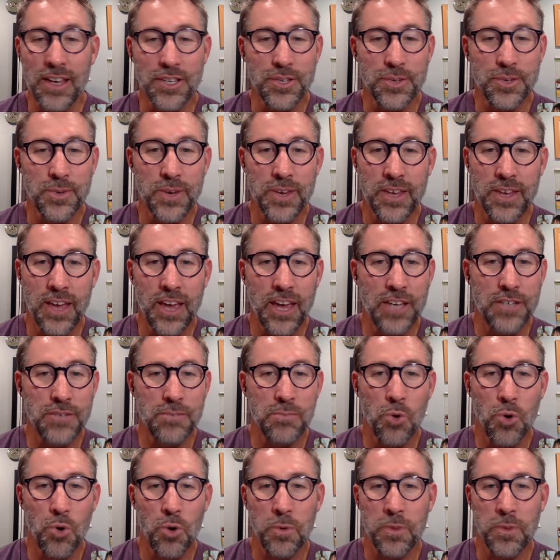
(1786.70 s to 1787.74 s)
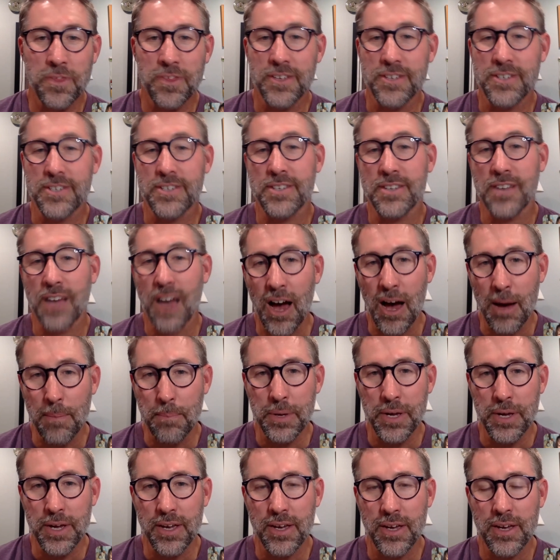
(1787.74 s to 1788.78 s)
to engage more with this
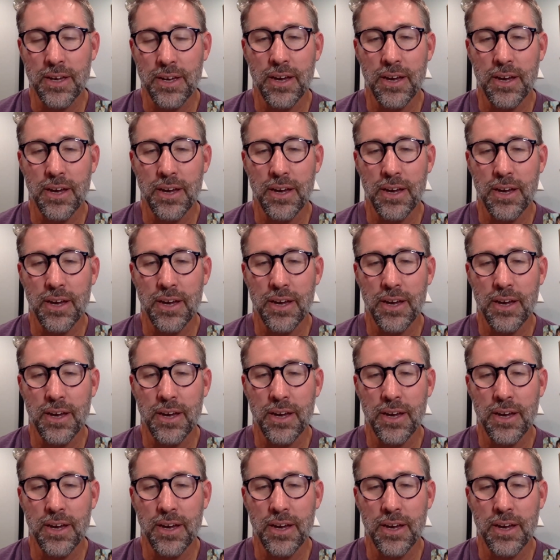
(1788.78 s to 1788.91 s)
topic,